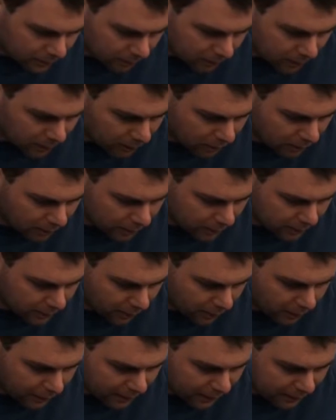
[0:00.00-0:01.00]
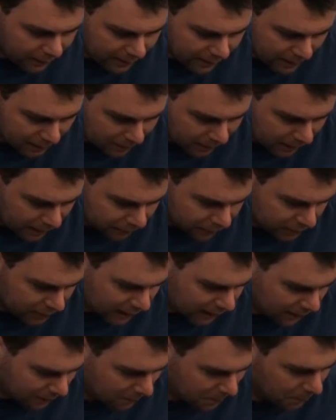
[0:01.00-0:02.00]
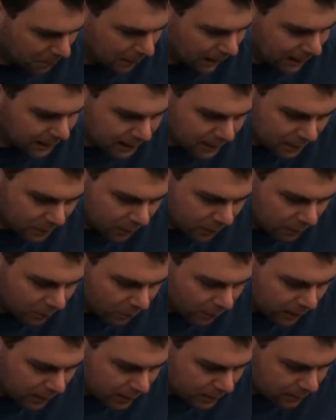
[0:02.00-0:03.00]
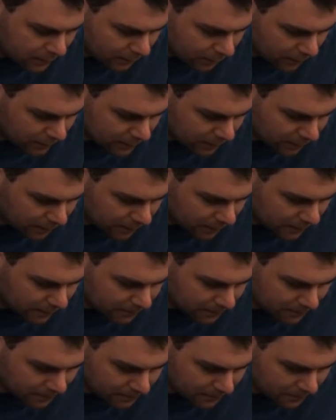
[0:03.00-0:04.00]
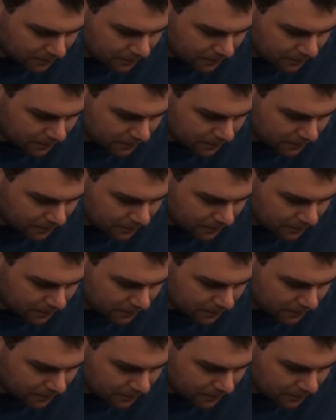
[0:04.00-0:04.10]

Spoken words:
from the look of the guard, I think it might have just gotten bent at one point or something.